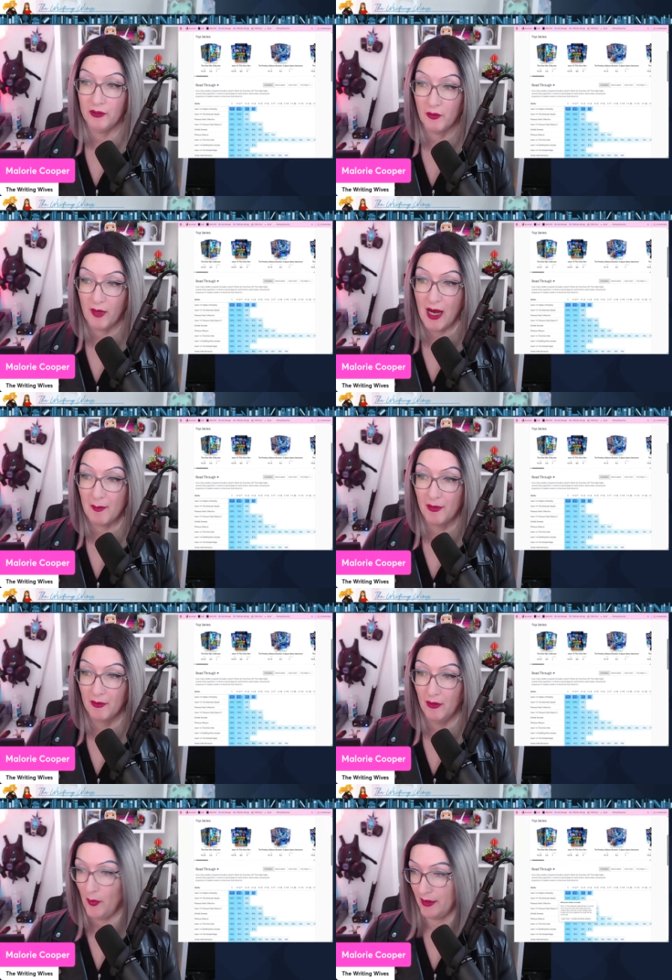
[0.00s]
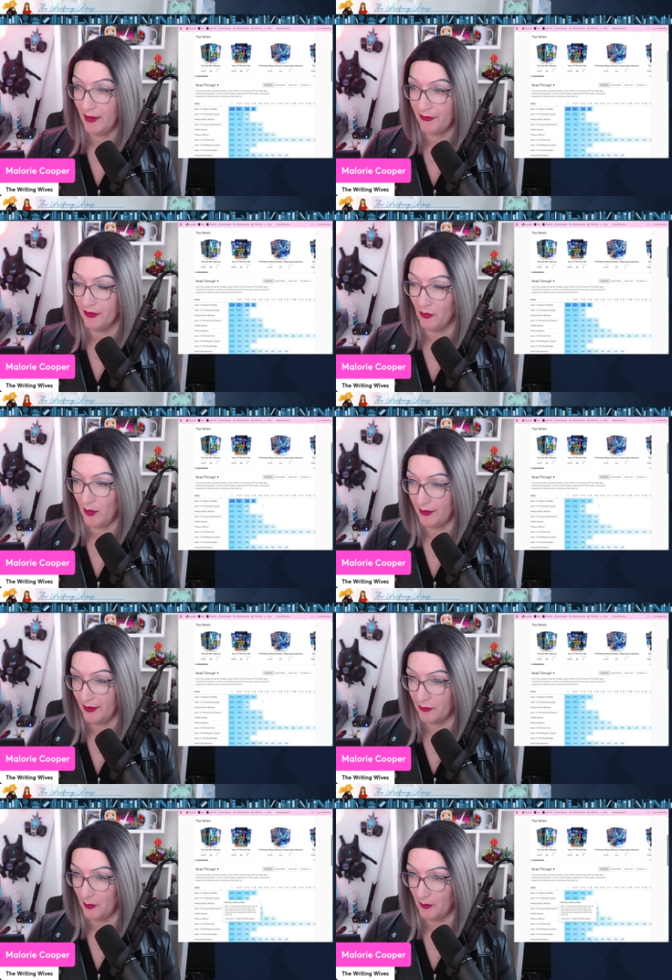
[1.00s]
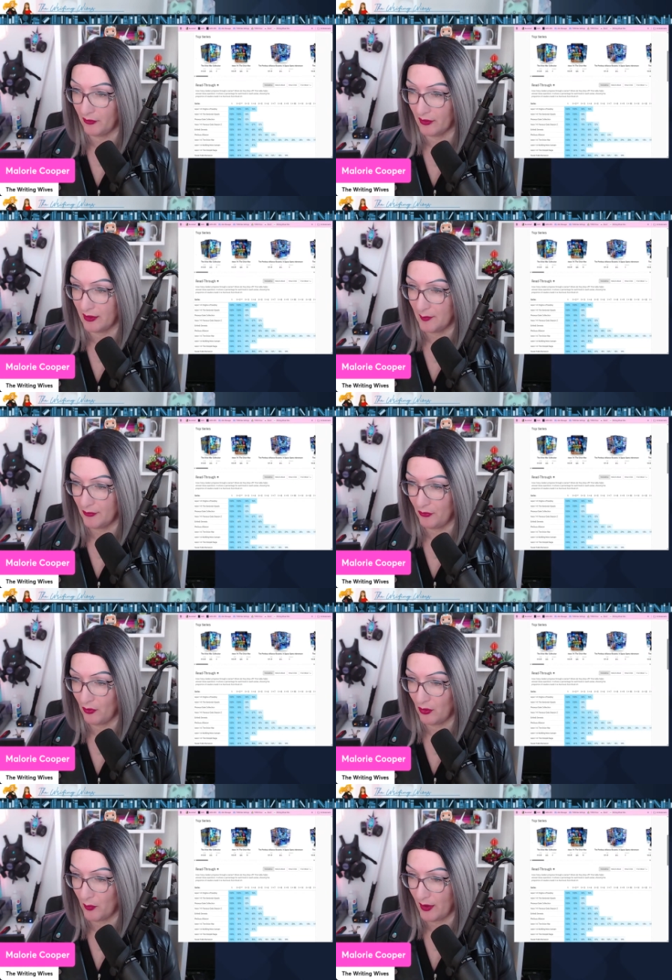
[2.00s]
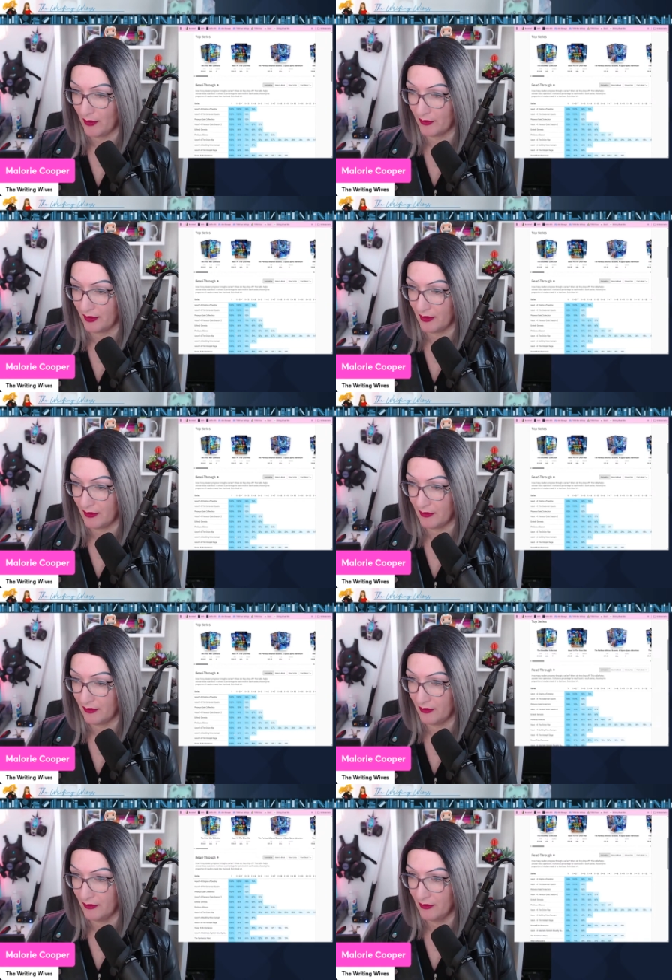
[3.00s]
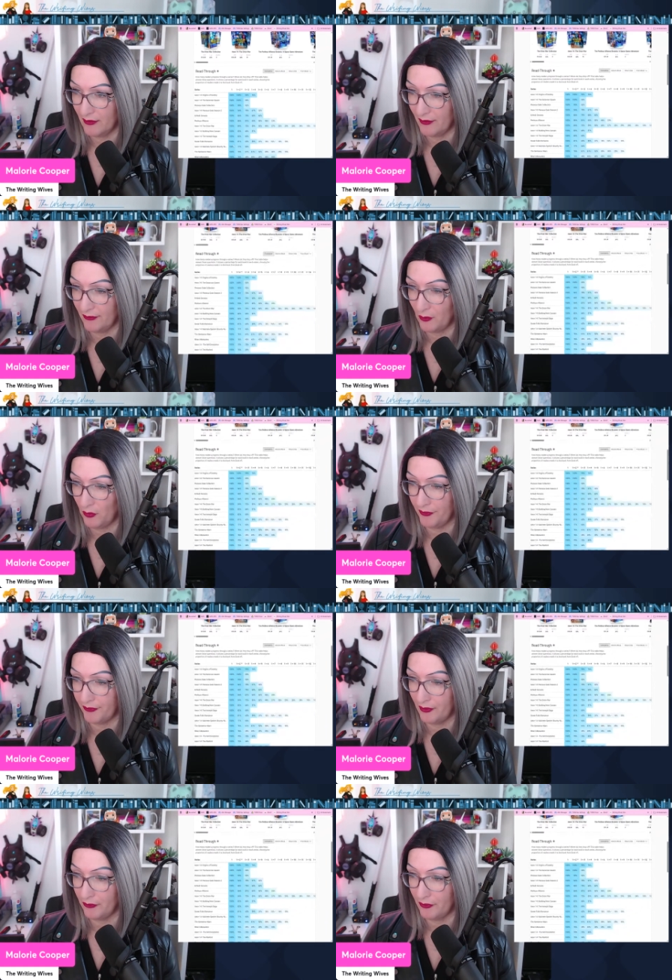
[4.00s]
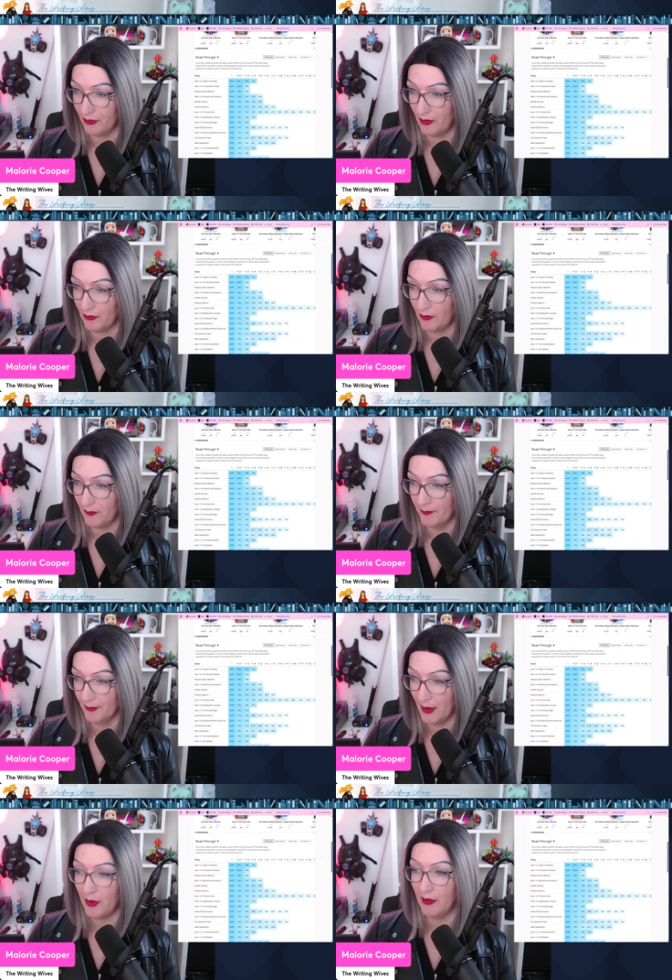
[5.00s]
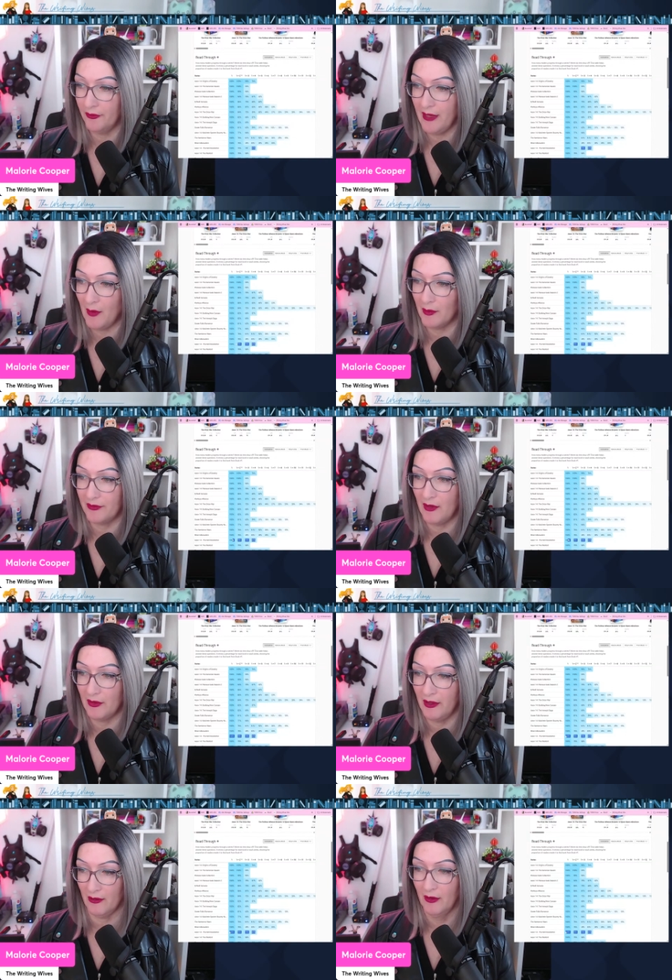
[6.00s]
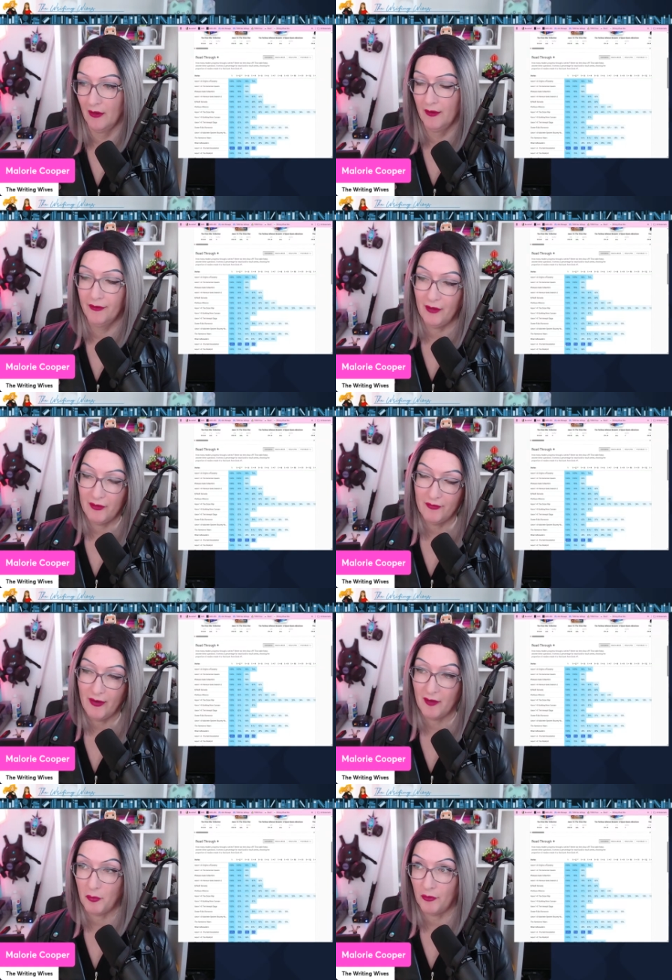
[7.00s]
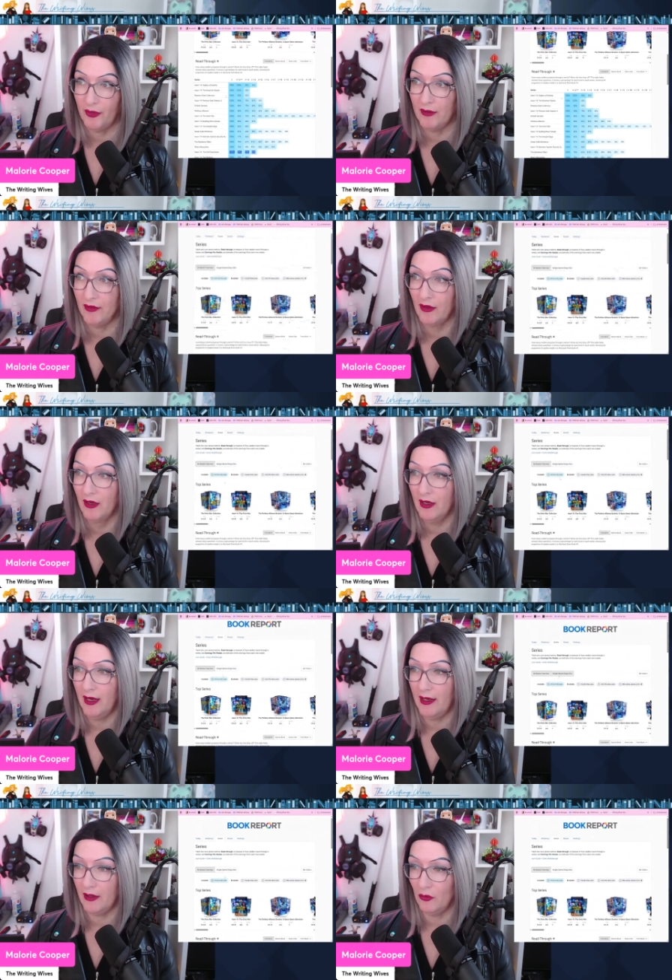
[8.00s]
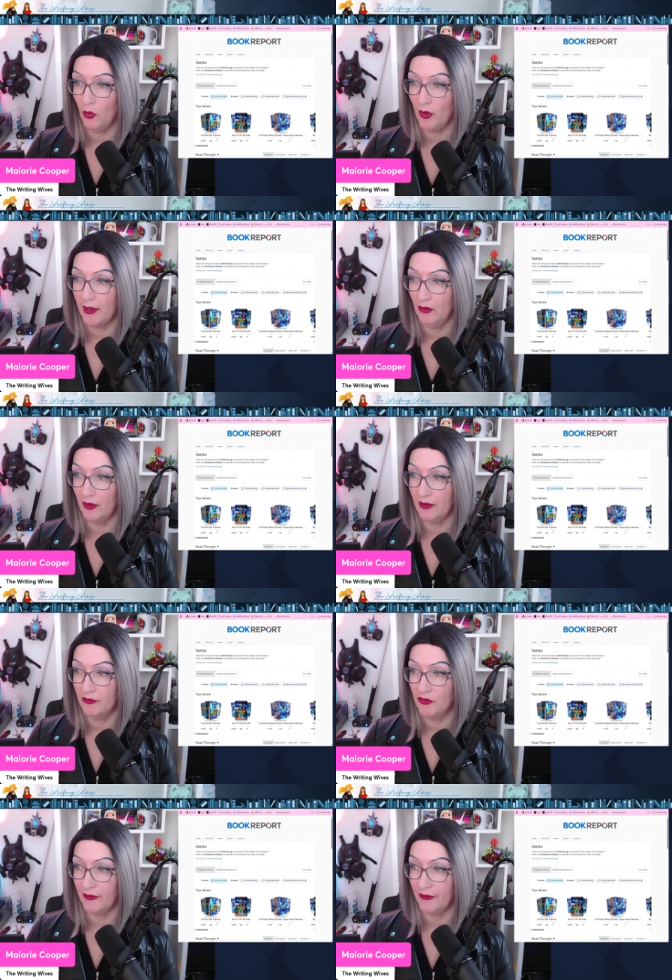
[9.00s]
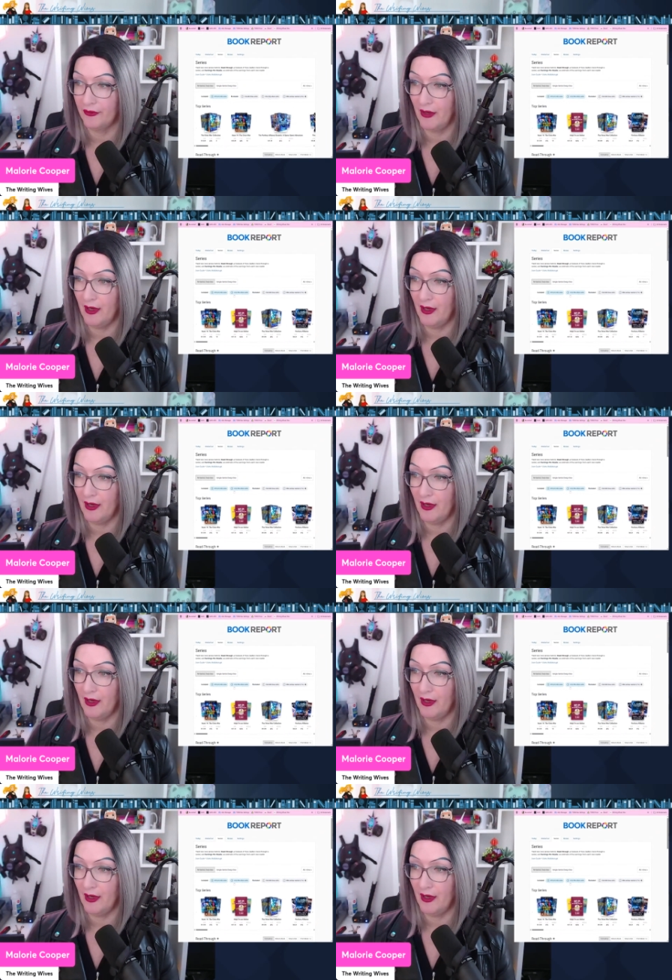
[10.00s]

crap. Oh, wait, that's a different one. That's the one we were just looking at before. Where did the soul dissolution go to? Okay, so now it's down here, 75%. And I could look at just